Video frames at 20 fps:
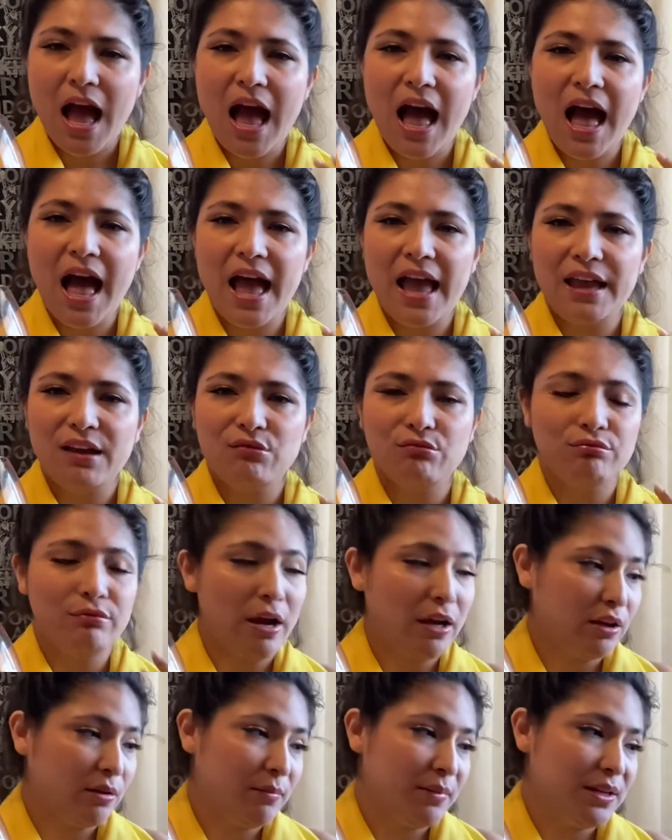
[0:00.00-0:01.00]
I
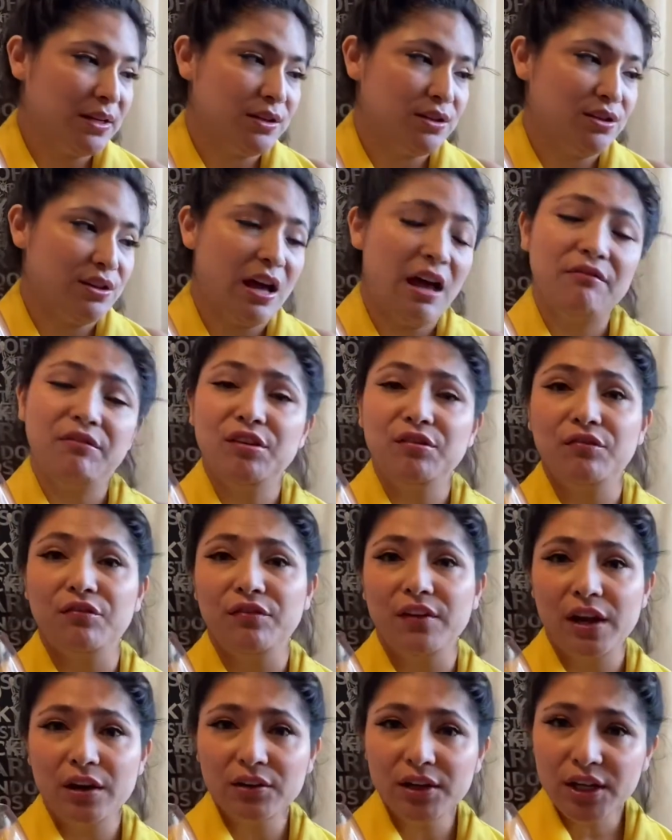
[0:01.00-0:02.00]
recommend it to have it
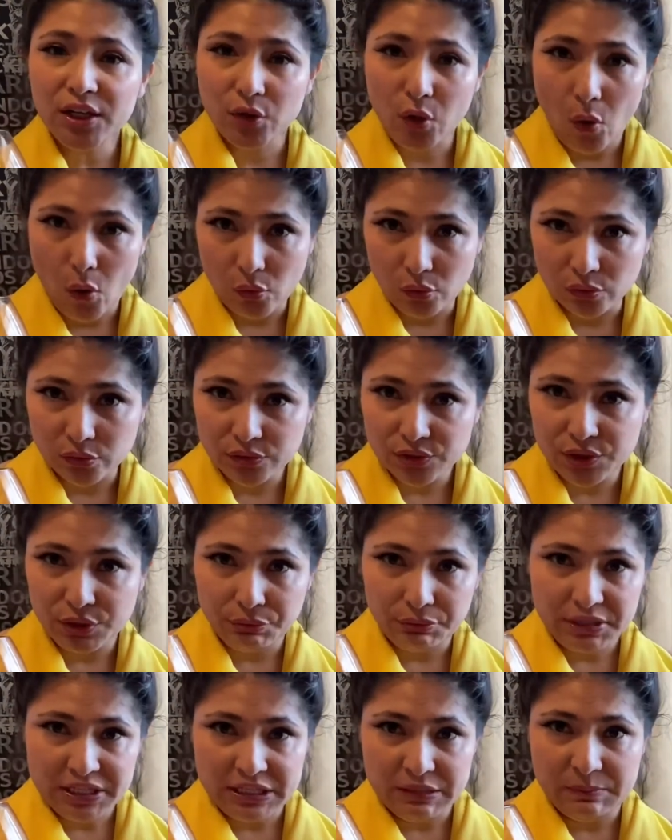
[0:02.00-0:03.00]
very cold,
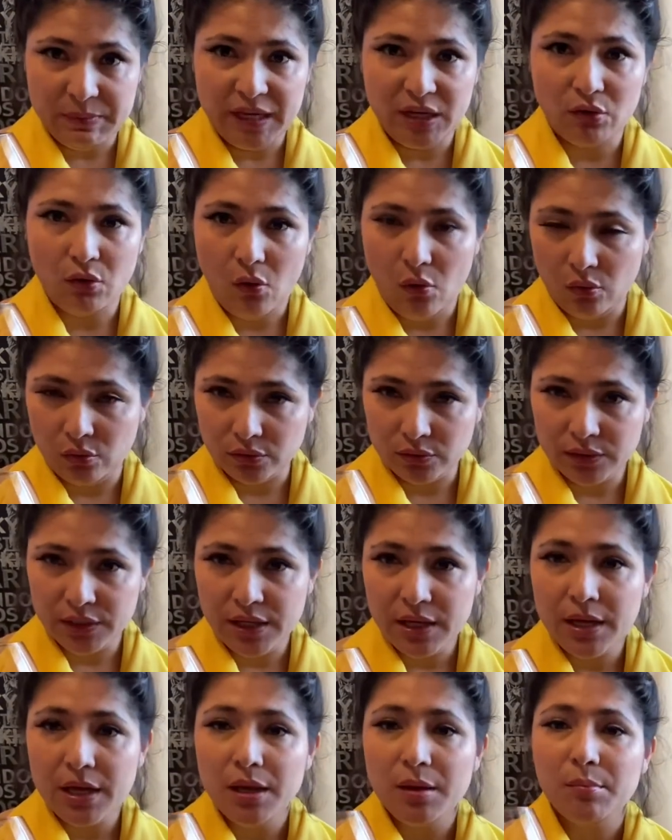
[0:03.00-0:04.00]
crispy cold.
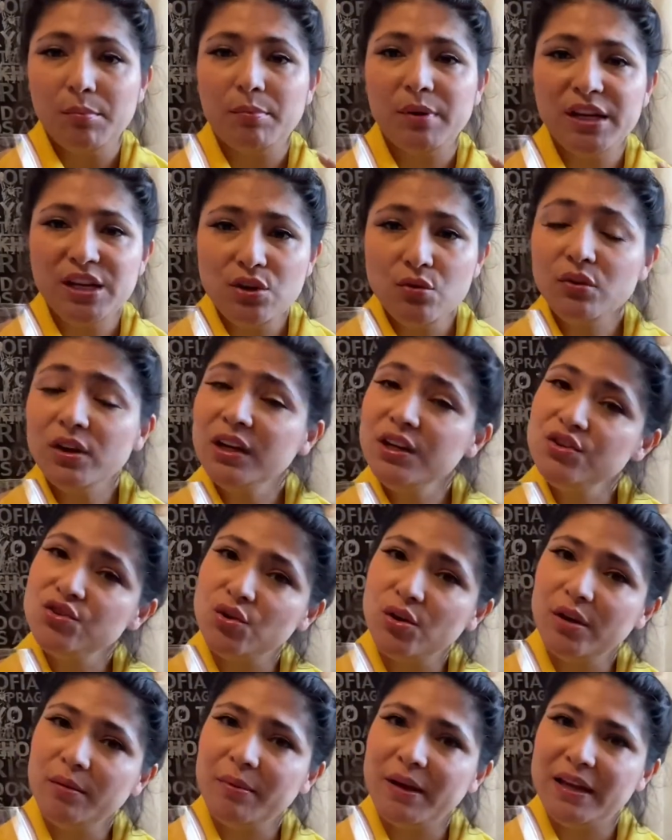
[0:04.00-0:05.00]
But you can
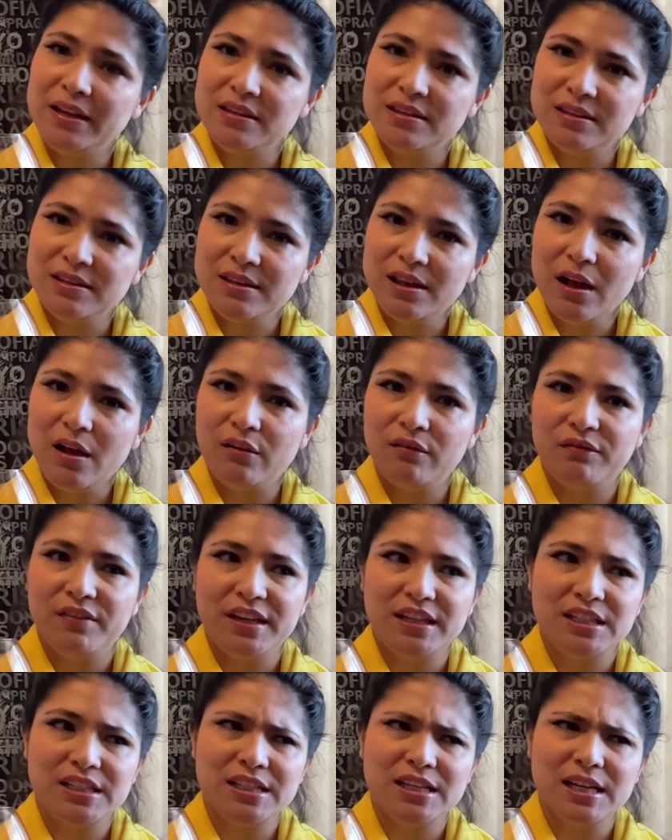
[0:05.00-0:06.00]
enjoy by itself.
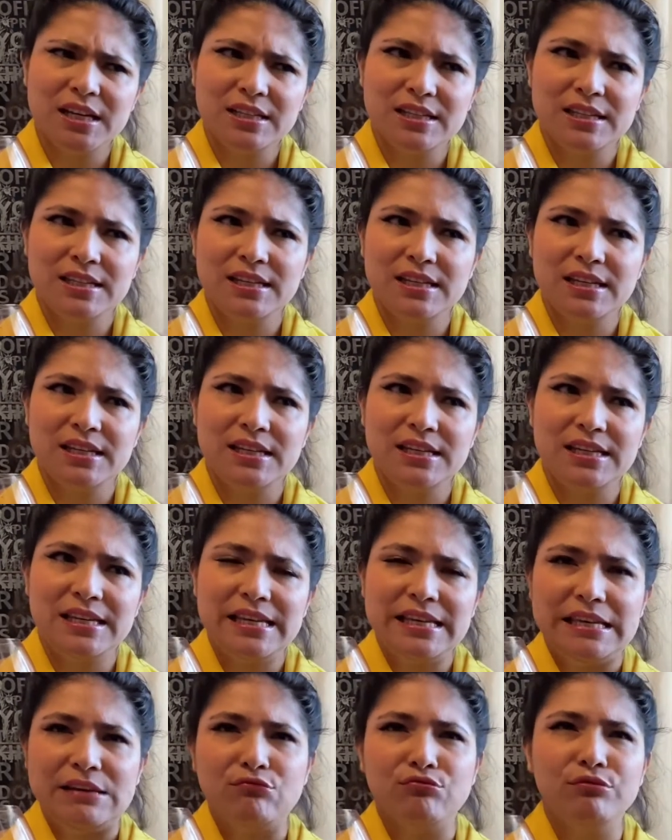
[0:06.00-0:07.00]
It
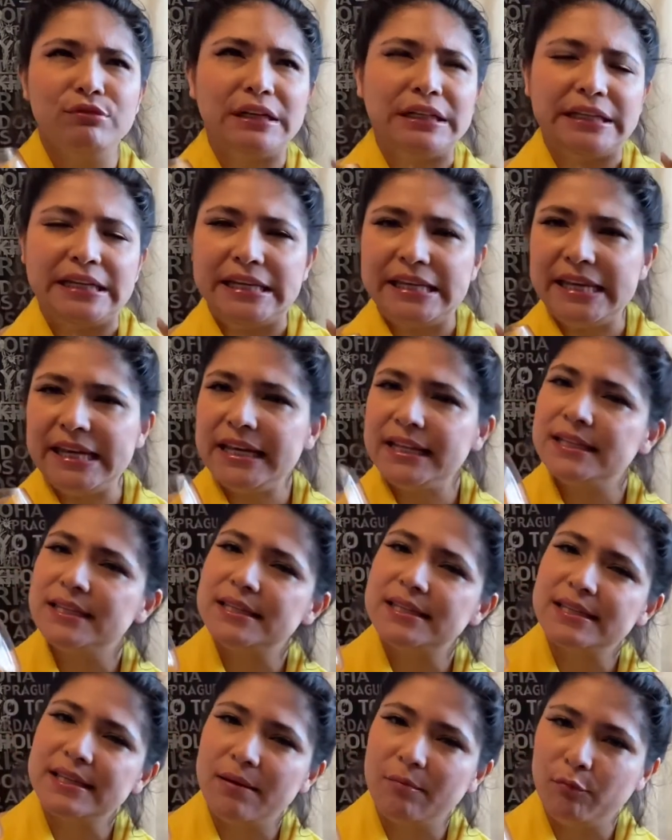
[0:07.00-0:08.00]
doesn't really need
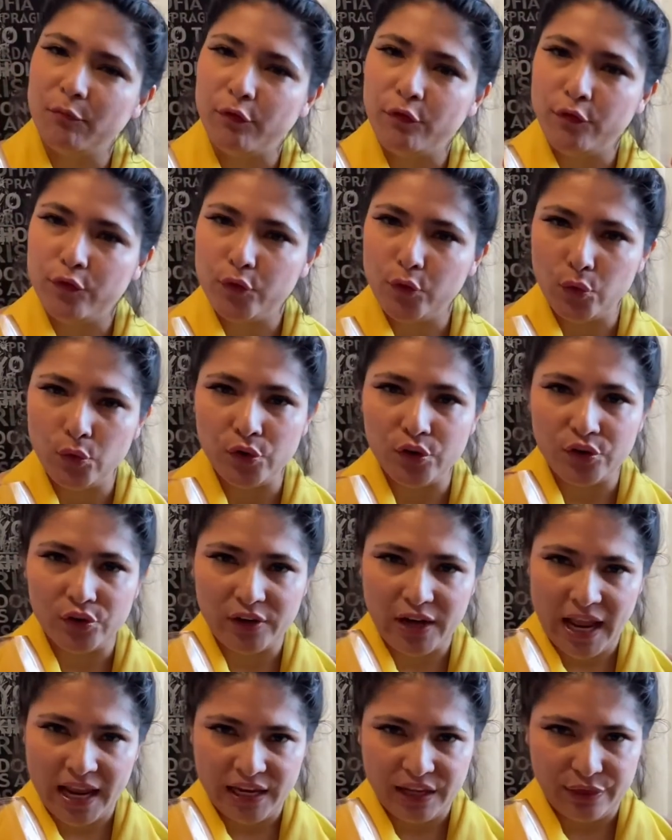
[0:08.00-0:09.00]
some food or
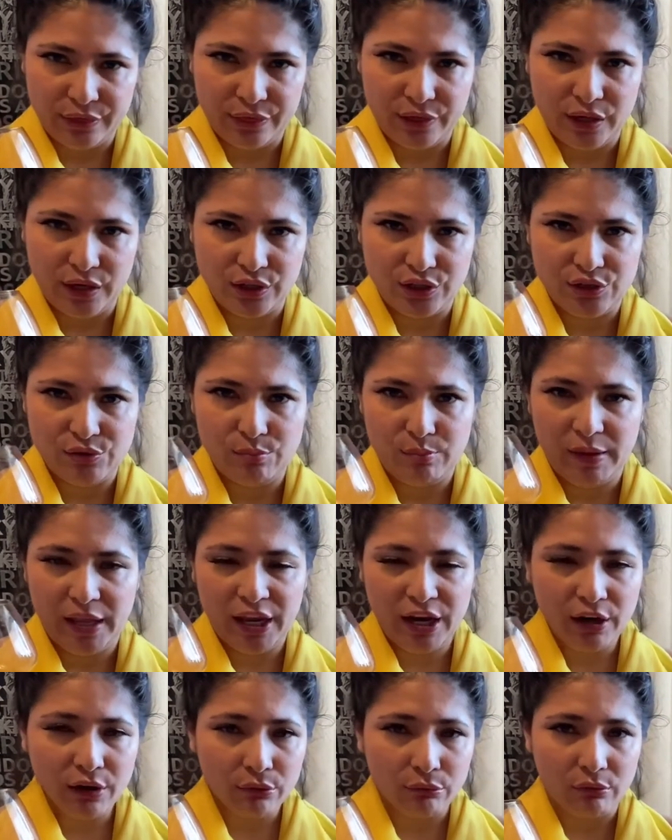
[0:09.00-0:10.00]
anything to
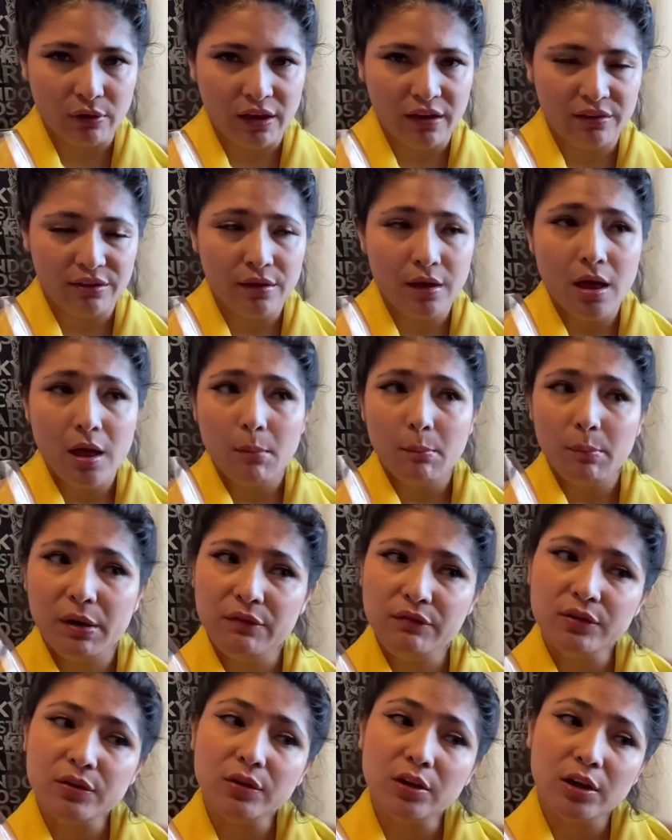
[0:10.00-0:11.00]
pair with. But
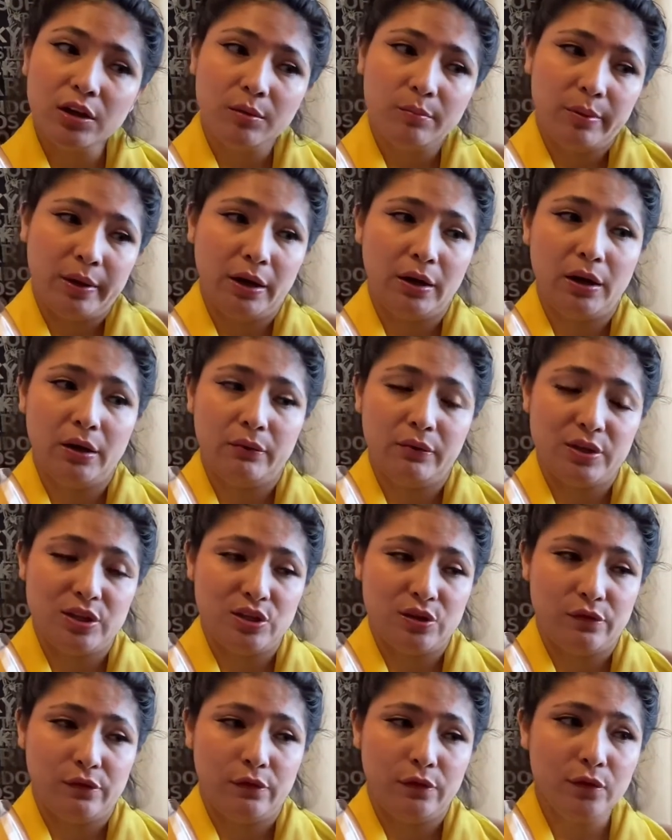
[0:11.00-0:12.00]
you're gonna pair it with
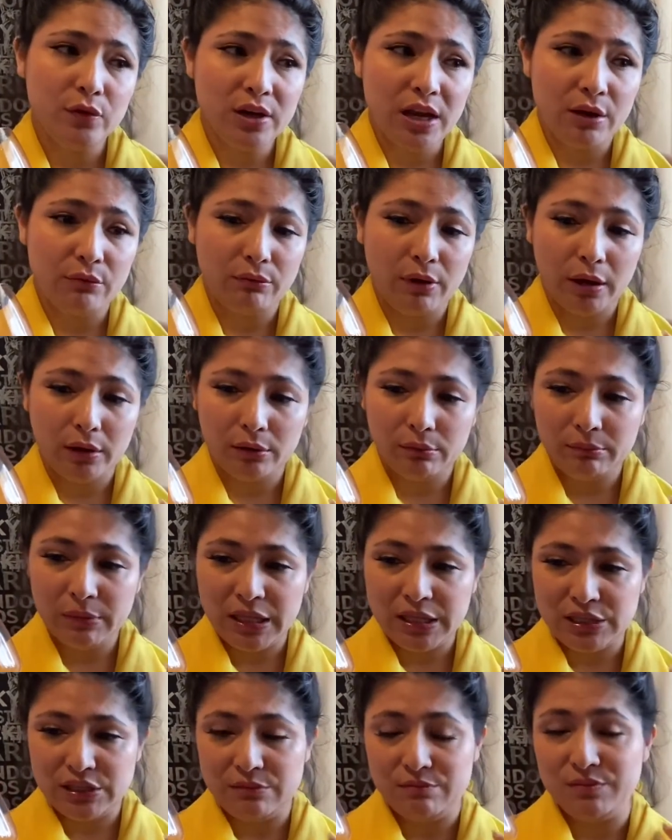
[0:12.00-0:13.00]
some food, I
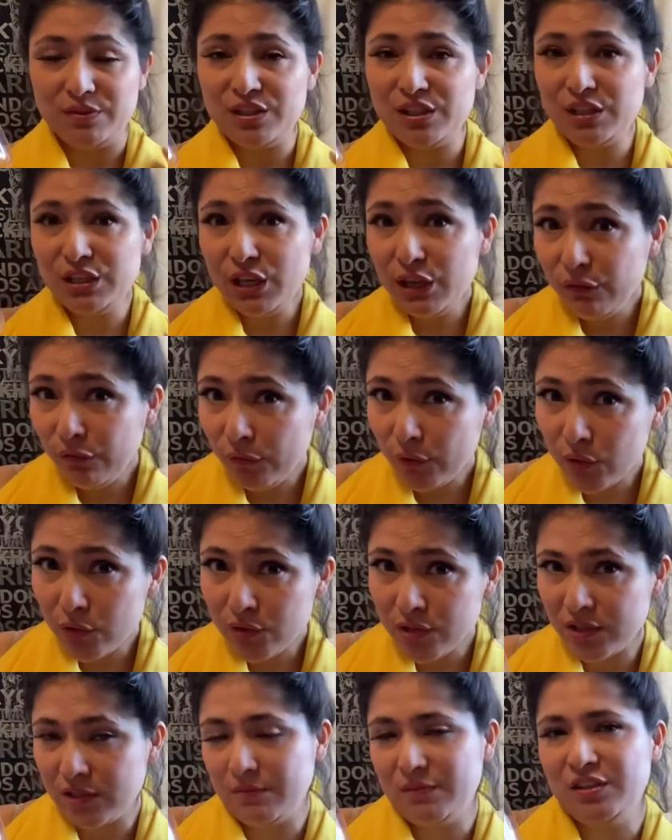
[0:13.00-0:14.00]
recommend some
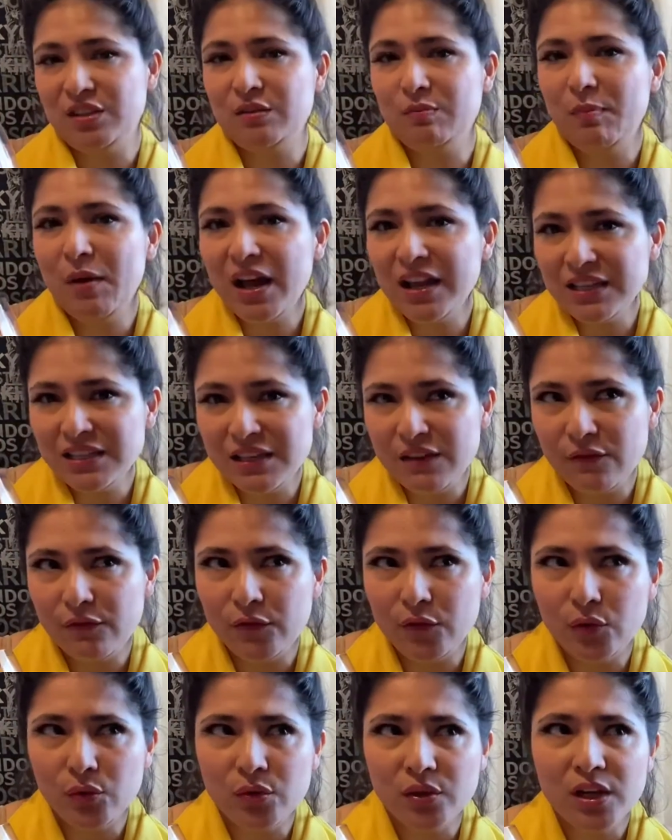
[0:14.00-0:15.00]
seafood, some spicy
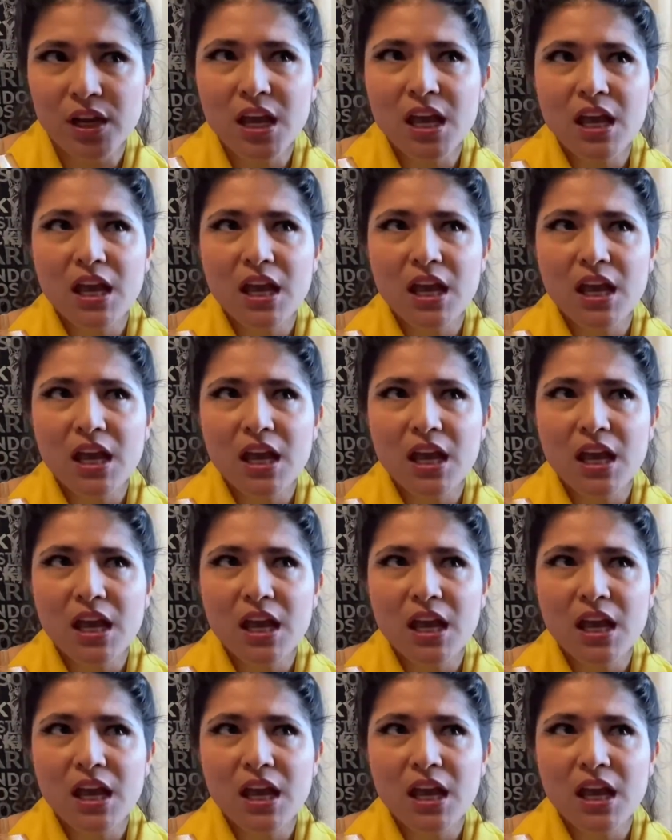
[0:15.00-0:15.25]
food.